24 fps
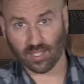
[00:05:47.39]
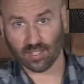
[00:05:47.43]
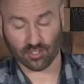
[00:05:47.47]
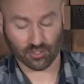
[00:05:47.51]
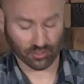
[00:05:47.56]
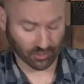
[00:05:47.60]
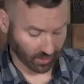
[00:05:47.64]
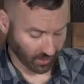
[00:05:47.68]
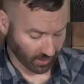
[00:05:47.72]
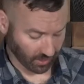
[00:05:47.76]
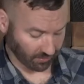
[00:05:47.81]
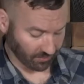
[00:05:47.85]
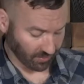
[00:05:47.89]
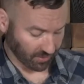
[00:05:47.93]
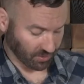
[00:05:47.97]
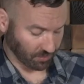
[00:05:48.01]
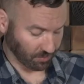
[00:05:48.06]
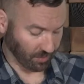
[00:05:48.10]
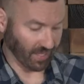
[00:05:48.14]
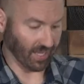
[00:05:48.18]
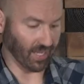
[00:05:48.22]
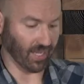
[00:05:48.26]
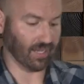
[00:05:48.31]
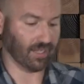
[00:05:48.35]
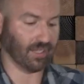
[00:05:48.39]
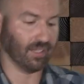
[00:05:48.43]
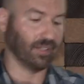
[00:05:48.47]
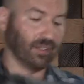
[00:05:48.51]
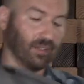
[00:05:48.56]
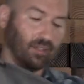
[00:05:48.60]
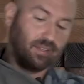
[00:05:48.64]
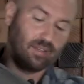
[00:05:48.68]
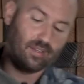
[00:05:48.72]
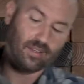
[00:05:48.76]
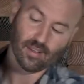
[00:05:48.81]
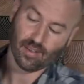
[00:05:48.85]
the side of this pack,
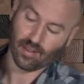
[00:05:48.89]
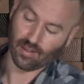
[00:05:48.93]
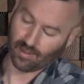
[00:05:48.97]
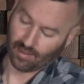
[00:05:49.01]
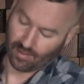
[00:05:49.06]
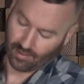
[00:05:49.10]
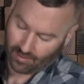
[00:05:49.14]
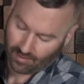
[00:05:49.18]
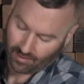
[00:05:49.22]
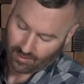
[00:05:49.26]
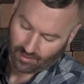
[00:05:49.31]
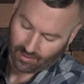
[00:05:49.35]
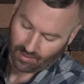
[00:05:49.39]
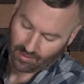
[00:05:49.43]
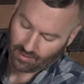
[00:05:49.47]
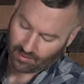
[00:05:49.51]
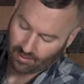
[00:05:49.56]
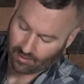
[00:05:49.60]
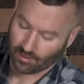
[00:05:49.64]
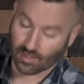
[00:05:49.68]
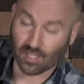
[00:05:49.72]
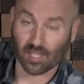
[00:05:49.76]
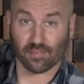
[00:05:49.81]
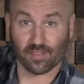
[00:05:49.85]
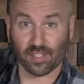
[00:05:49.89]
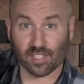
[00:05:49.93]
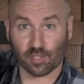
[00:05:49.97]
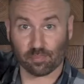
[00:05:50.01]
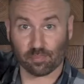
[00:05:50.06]
you have this